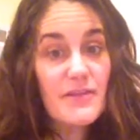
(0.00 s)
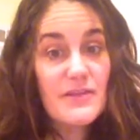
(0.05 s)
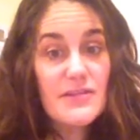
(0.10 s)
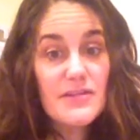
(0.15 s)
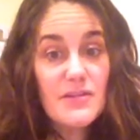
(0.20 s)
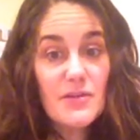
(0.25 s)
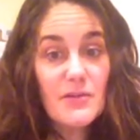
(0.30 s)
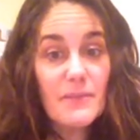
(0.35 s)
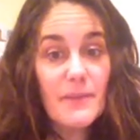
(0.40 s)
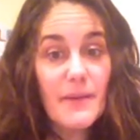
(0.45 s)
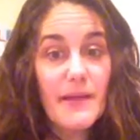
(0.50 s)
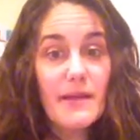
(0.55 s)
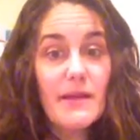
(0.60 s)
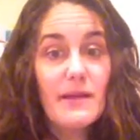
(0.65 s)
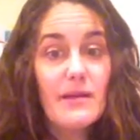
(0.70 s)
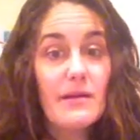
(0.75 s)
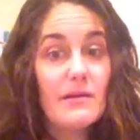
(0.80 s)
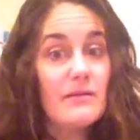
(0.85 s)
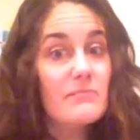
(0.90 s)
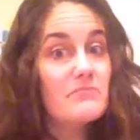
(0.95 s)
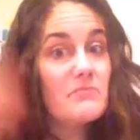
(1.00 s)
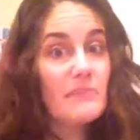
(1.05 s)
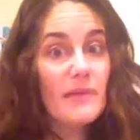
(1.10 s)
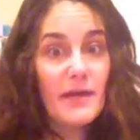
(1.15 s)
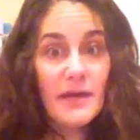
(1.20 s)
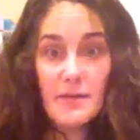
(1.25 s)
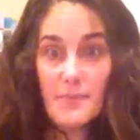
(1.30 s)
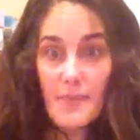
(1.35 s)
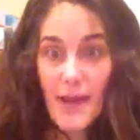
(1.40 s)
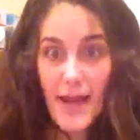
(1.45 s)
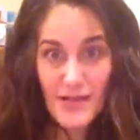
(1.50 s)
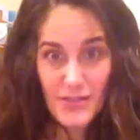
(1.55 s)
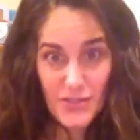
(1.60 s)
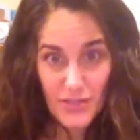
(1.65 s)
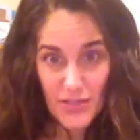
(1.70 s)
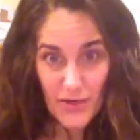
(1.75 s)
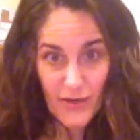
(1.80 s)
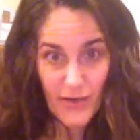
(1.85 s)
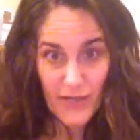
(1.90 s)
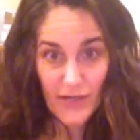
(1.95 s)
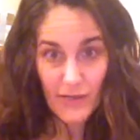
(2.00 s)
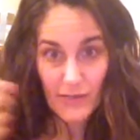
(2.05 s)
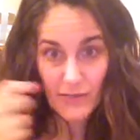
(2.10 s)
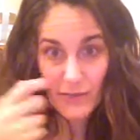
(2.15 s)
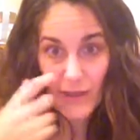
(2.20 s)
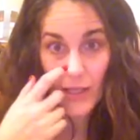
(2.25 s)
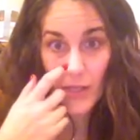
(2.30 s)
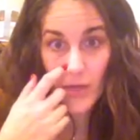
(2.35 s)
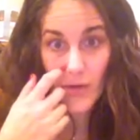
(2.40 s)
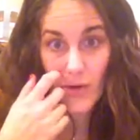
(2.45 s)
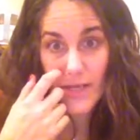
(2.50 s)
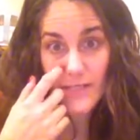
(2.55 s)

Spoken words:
this could be an imaginary, like your